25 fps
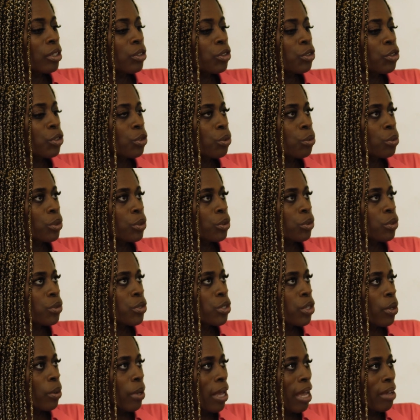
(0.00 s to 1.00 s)
you would
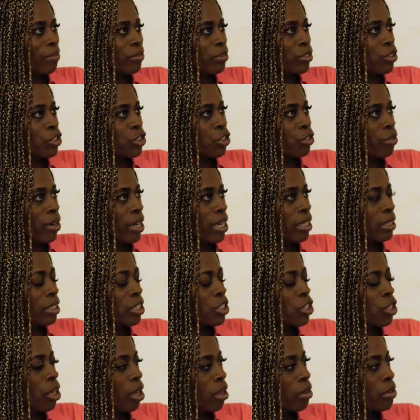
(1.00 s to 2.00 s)
also have to train
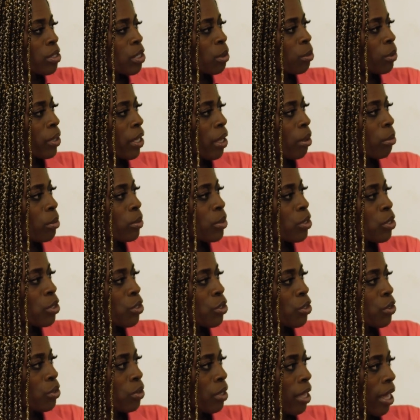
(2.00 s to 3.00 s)
the child to be able
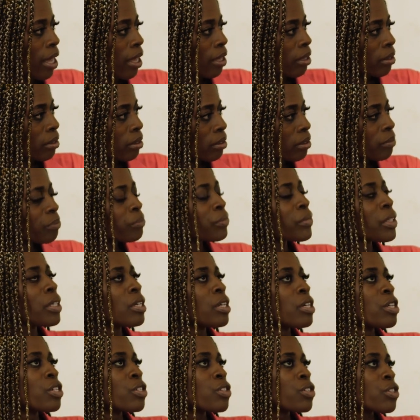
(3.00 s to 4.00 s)
to do that. Mm -hmm.
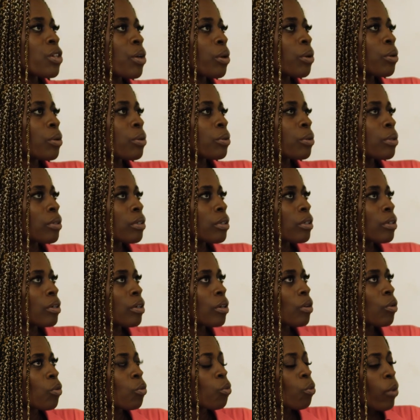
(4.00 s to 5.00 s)
So
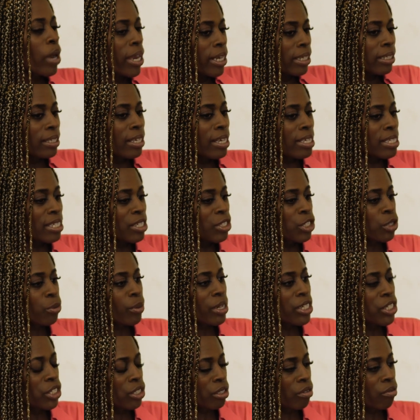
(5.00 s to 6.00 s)
when a
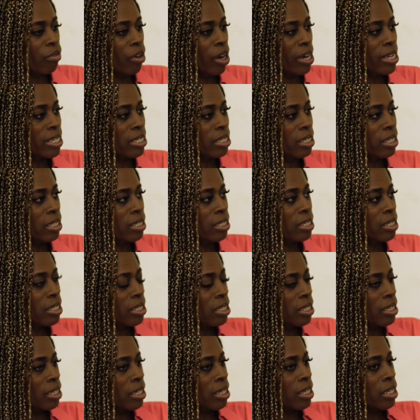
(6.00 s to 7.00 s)
situation
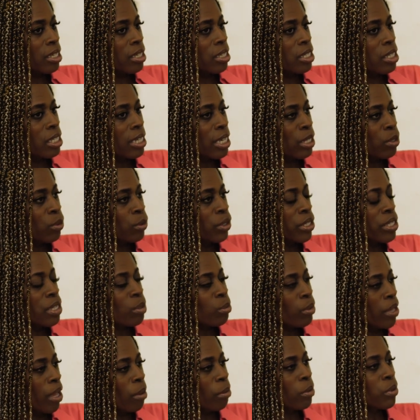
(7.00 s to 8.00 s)
arises, in order
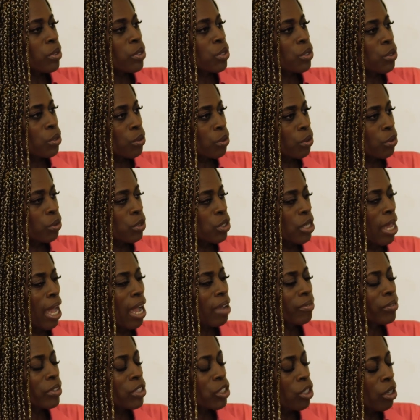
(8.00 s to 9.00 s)
to be able to, to
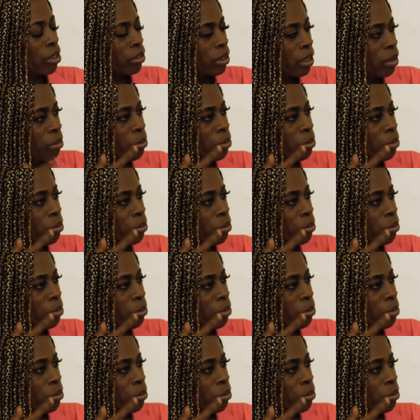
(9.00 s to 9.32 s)
have the child